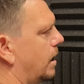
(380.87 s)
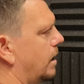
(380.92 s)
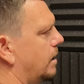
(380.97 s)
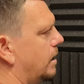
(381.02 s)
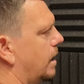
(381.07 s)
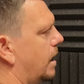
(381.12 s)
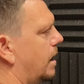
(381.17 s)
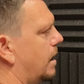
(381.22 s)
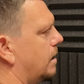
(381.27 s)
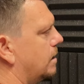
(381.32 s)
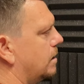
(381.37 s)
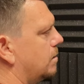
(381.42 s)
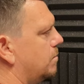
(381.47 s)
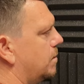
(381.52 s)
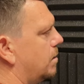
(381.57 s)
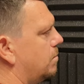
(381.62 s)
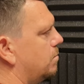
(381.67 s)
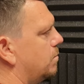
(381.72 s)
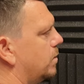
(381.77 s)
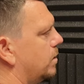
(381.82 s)
I can't
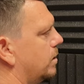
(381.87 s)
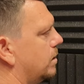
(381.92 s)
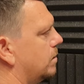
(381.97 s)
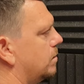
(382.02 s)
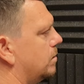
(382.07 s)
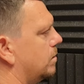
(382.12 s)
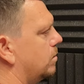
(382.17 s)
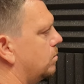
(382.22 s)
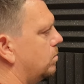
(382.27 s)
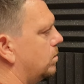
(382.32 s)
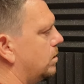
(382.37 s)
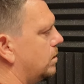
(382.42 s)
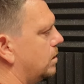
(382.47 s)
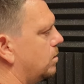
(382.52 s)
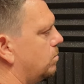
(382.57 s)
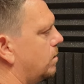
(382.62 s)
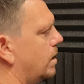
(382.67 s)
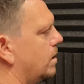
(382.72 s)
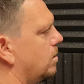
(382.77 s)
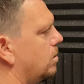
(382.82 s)
remember. Work
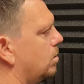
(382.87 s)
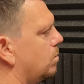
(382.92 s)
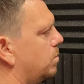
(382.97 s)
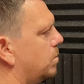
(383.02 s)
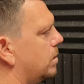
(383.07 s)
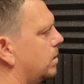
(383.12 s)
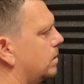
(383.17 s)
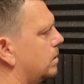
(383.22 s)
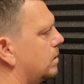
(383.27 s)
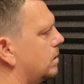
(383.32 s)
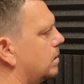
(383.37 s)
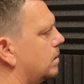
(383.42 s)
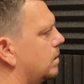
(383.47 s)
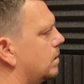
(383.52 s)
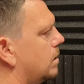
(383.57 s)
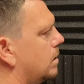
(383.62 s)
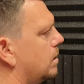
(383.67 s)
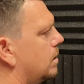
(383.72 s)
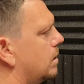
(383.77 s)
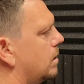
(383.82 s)
your way up.
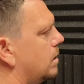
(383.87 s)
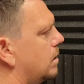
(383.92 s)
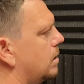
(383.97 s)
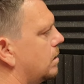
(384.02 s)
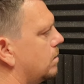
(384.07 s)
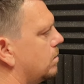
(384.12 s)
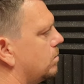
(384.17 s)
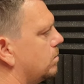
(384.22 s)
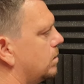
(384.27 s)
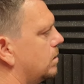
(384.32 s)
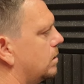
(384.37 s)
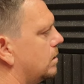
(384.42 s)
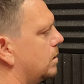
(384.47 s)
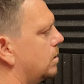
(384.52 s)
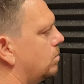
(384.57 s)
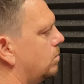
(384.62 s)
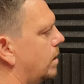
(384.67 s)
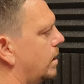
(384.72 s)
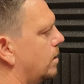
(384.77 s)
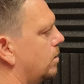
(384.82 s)
Work
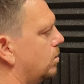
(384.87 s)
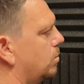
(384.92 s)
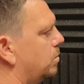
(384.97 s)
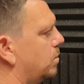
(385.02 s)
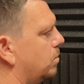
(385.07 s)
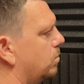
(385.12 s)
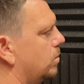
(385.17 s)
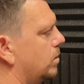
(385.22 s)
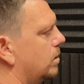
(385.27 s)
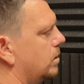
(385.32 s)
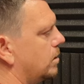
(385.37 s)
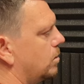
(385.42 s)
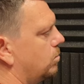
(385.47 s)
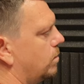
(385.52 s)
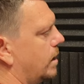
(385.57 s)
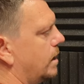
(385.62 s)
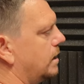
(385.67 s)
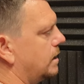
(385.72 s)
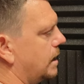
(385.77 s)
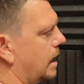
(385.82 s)
your way up. Work your
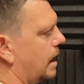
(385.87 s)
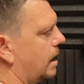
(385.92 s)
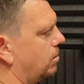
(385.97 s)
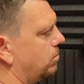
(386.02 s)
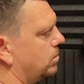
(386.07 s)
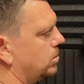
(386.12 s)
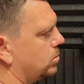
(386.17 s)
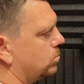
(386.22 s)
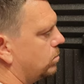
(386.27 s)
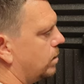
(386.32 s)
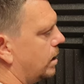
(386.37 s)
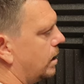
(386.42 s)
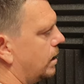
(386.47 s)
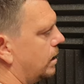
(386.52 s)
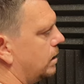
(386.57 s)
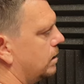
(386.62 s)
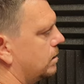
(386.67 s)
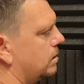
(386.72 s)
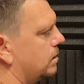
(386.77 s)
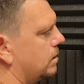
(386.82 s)
way down as
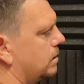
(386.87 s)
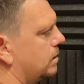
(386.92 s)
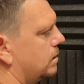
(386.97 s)
well.